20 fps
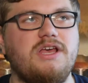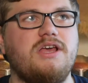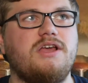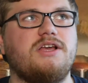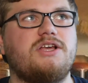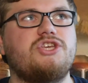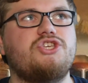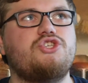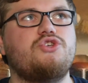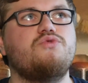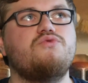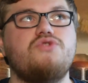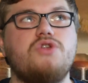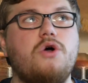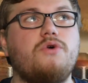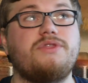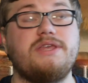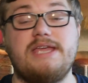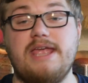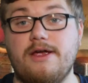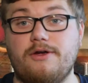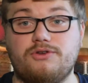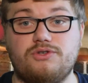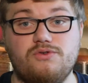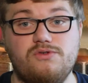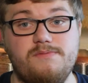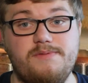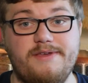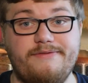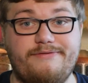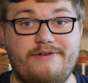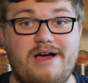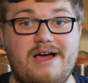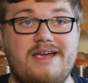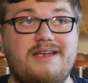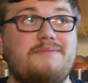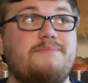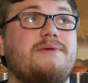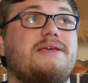because you know the character will be fine